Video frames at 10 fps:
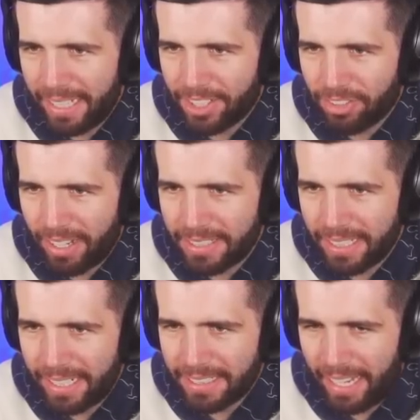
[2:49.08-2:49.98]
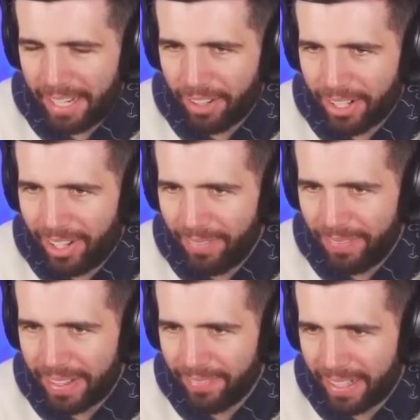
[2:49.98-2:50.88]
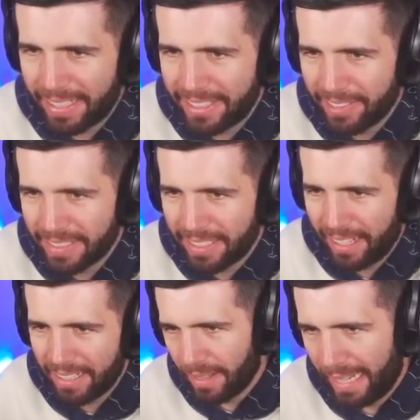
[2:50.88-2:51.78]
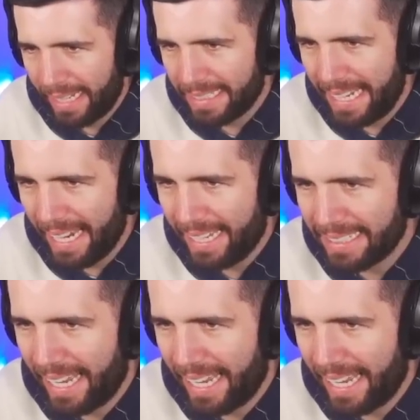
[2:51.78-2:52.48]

he's stressing. He's like, hang on, I can't be beaten by the silver side. Okay, the attack is